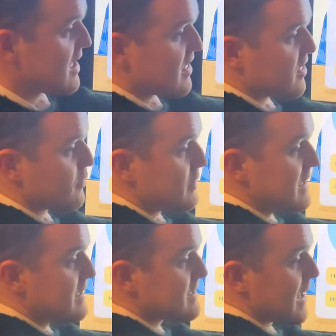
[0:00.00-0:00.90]
3
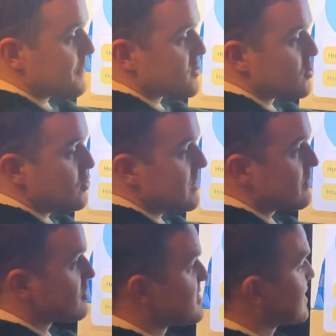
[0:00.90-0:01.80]
times 2
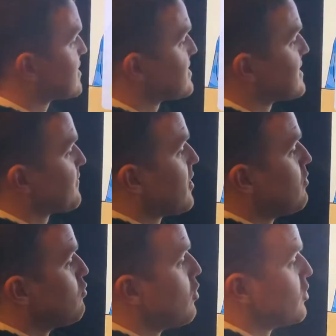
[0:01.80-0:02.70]
equals 6 because I've got
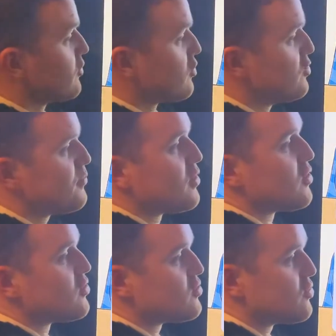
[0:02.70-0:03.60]
1 group,
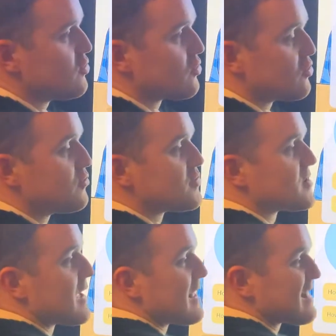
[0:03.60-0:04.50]
2 groups,
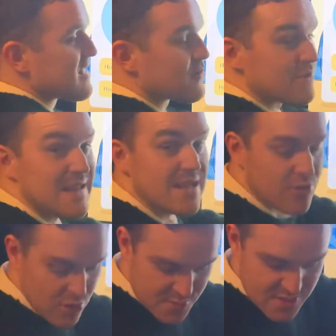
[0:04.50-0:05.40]
3
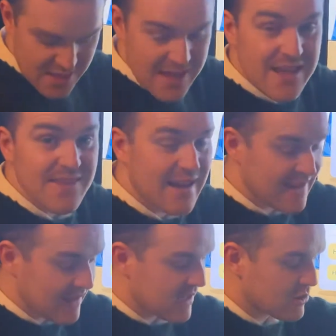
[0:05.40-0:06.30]
groups. That can
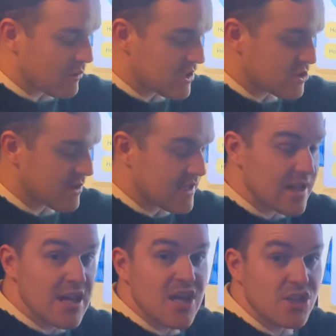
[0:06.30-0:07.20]
get quite tricky.
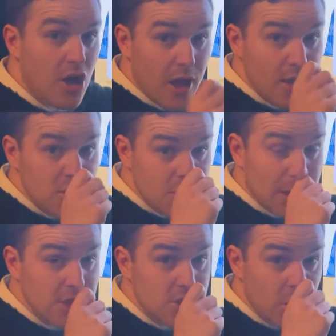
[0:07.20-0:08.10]
Now I just want to
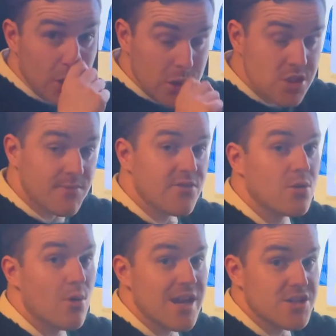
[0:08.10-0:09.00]
show you some of the
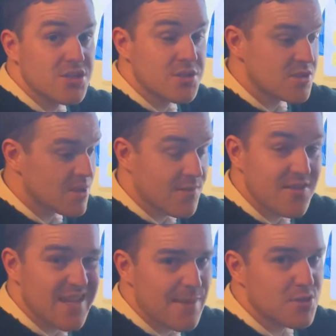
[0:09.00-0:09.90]
questions, some of the
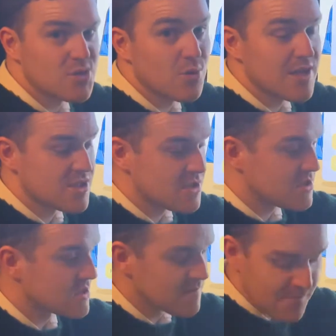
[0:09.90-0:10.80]
types of questions
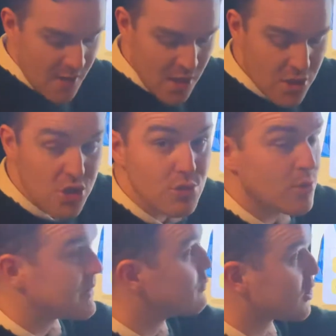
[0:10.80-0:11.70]
you will be
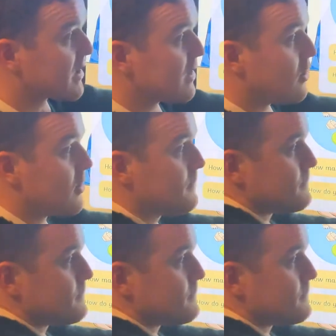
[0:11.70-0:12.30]
working on